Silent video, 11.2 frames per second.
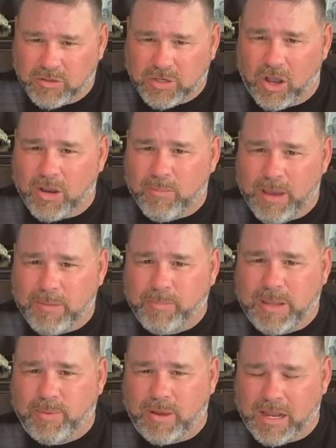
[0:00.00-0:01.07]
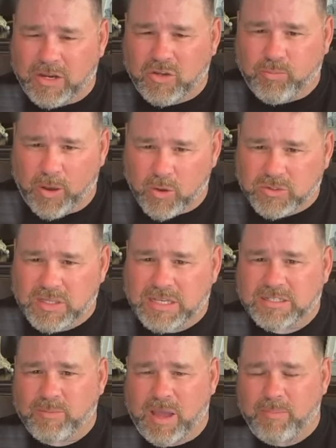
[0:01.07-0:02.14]
you talk about people? How can you post
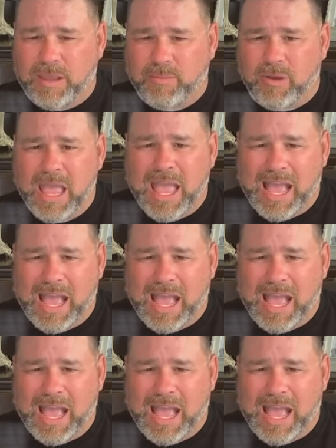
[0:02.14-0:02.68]
things about people?